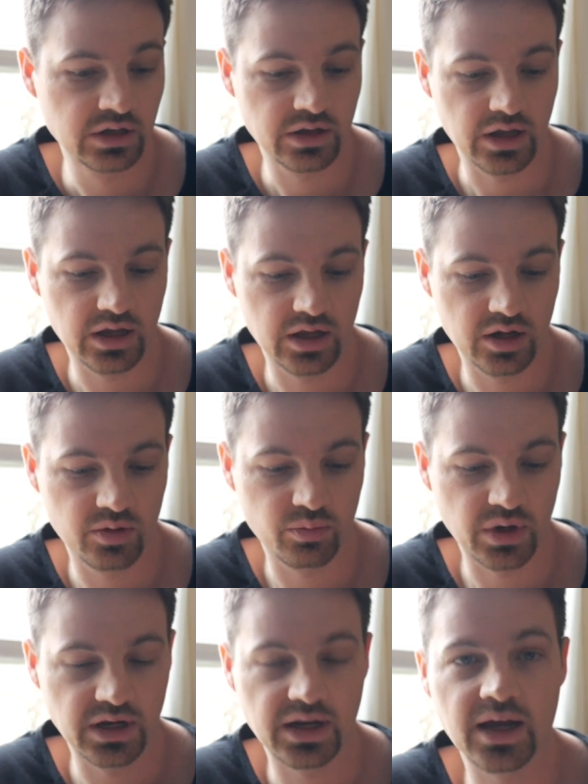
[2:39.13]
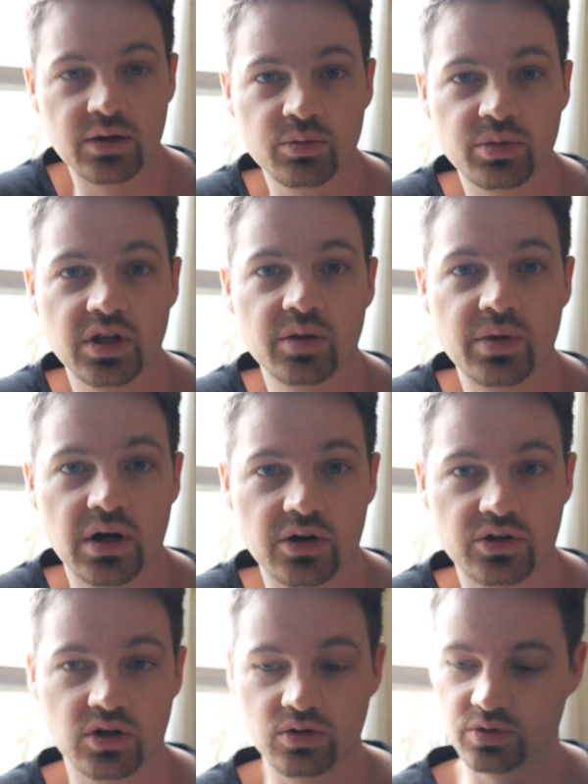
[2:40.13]
and my dad would play the
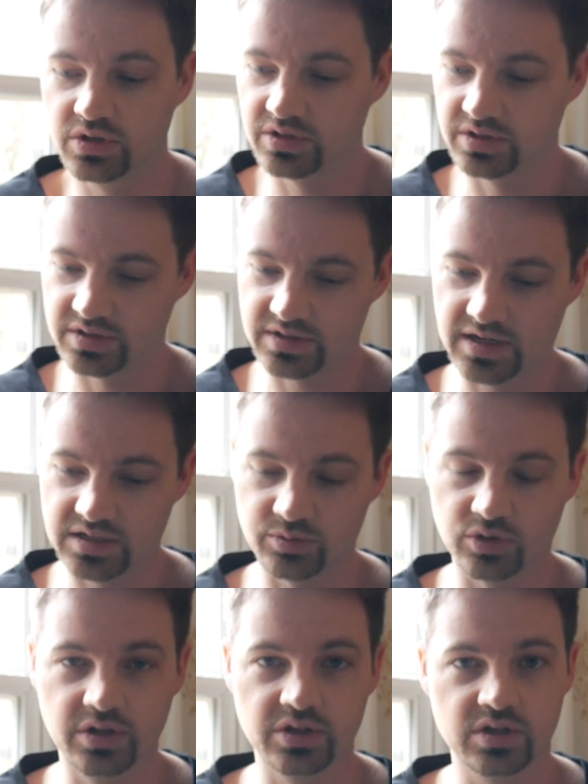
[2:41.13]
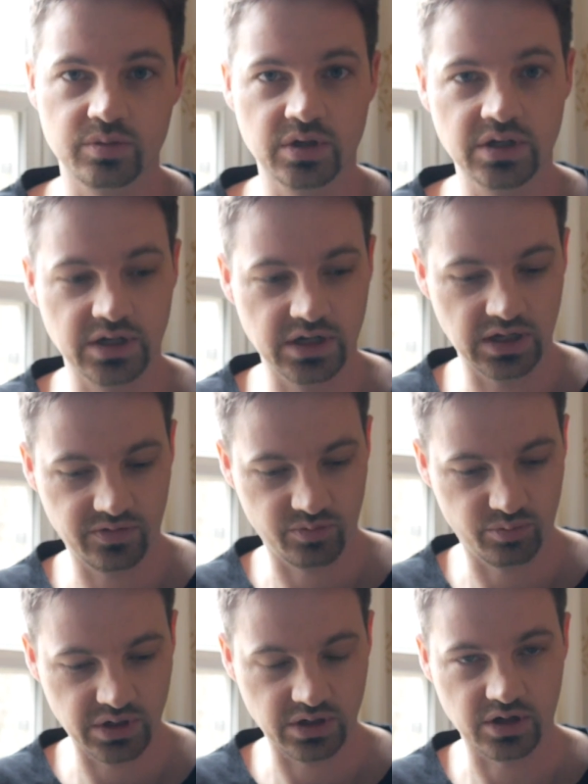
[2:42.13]
baritone, which is a sizable instrument in an even
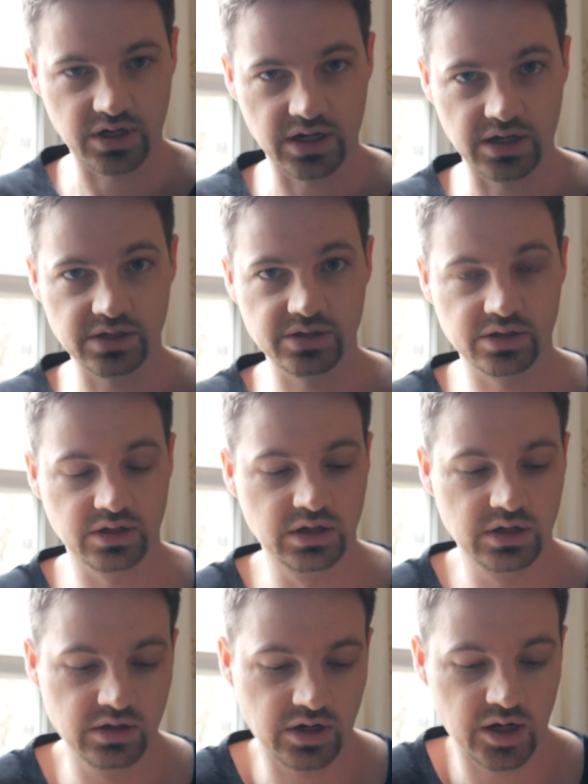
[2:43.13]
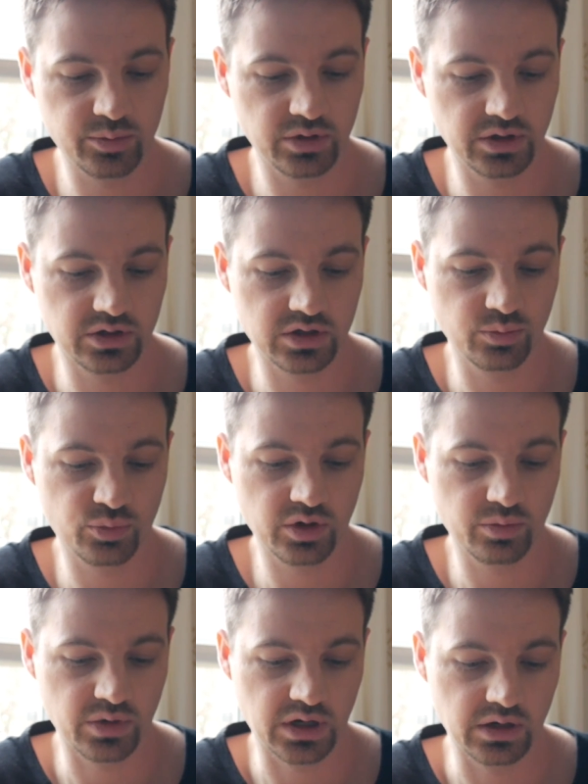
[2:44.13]
bigger case. I played the
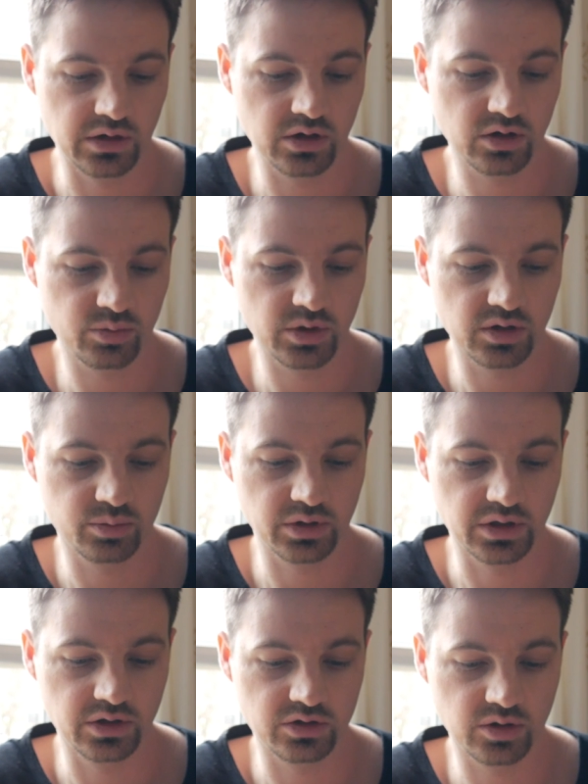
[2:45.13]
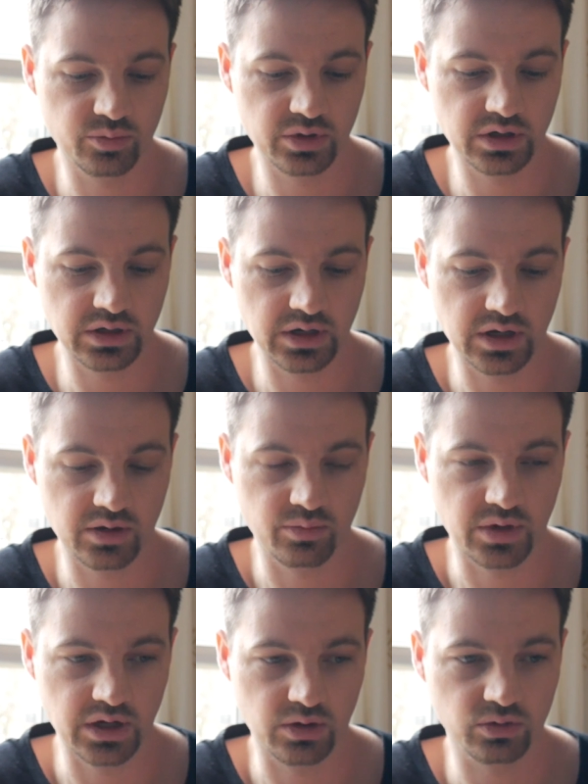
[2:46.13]
trumpet, my younger brother played the trumpet, and
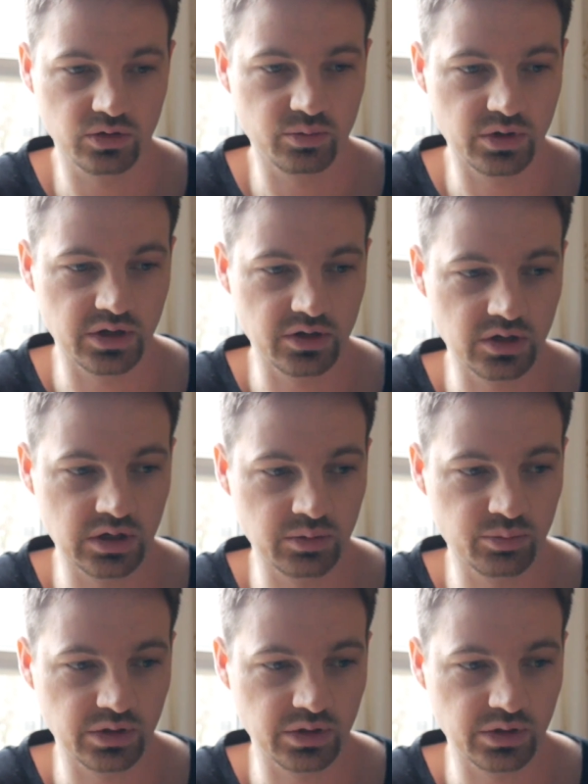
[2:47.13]
my older brother